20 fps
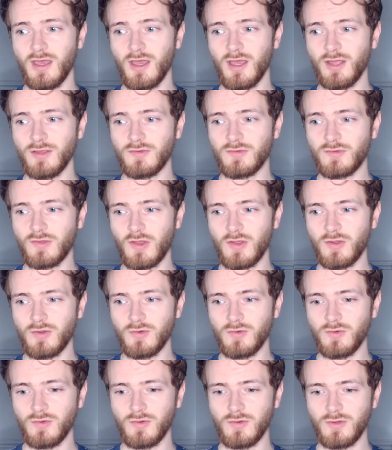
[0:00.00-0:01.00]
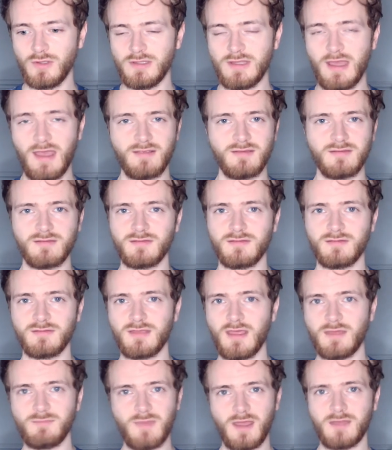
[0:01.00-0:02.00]
And so, yes,
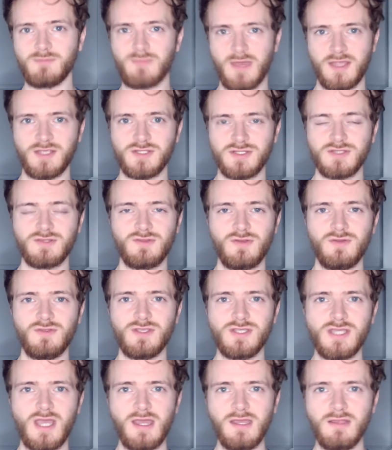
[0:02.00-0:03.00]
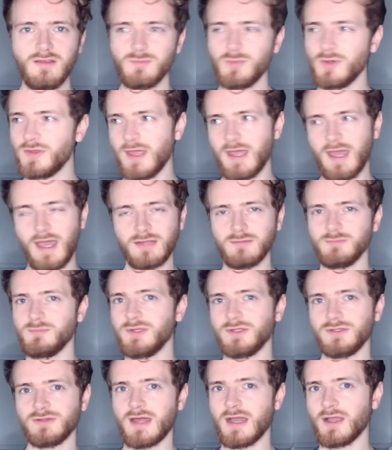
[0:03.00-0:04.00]
they'd made mention to the giants, but they hadn't
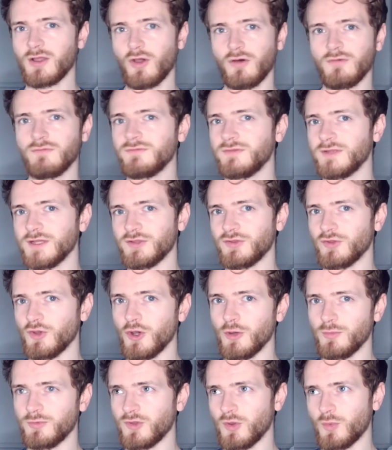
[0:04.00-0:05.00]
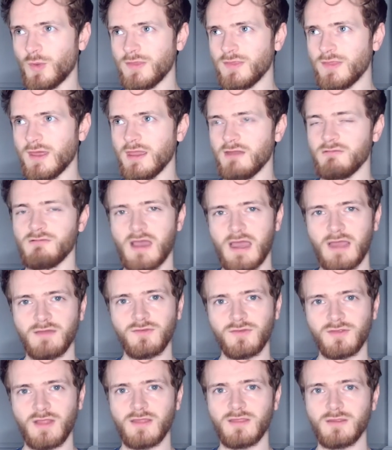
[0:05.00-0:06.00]
built that conflict up. So when they
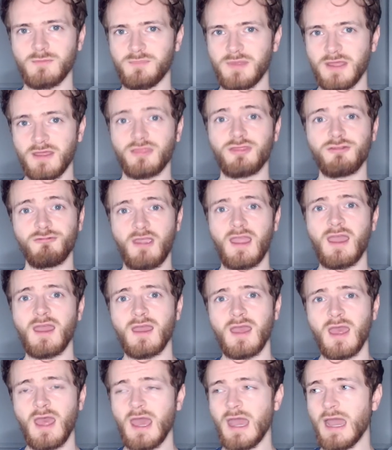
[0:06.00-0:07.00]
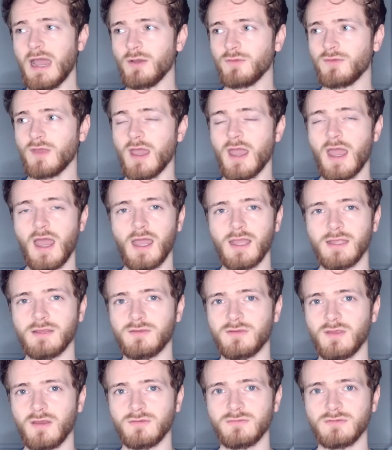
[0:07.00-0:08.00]
arrived as, like, the big threat, I was like, I
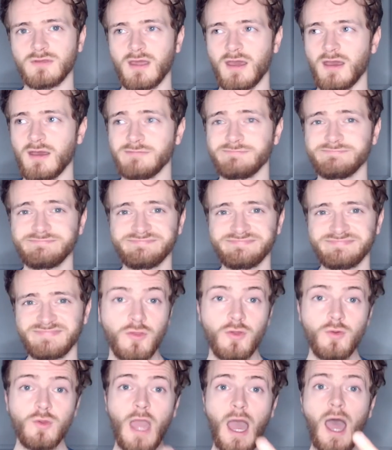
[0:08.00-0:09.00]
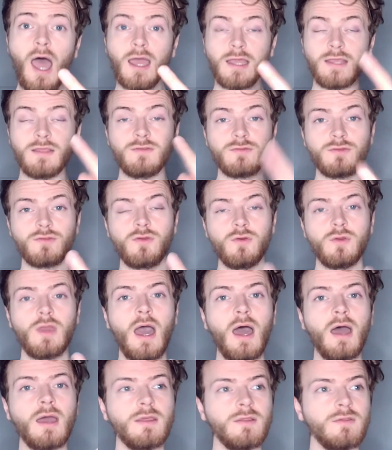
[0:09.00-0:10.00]
don't care. The two
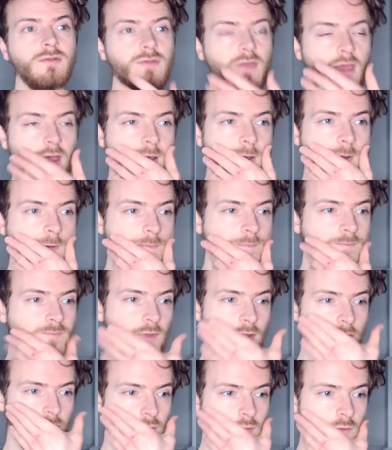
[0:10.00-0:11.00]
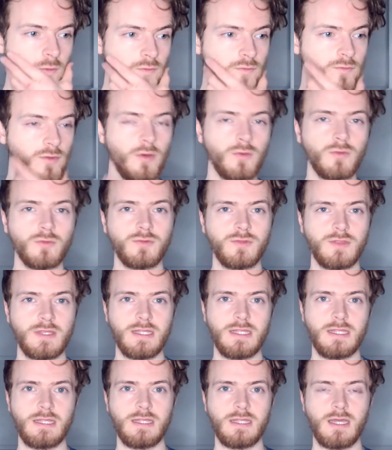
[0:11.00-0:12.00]
guys who sold
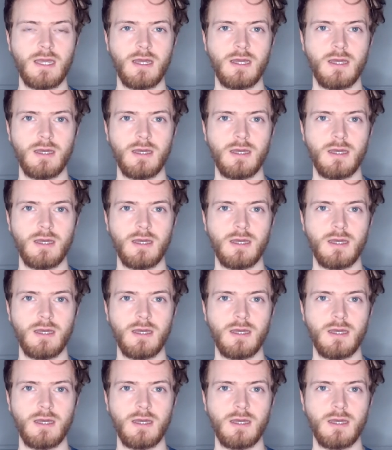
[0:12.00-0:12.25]
the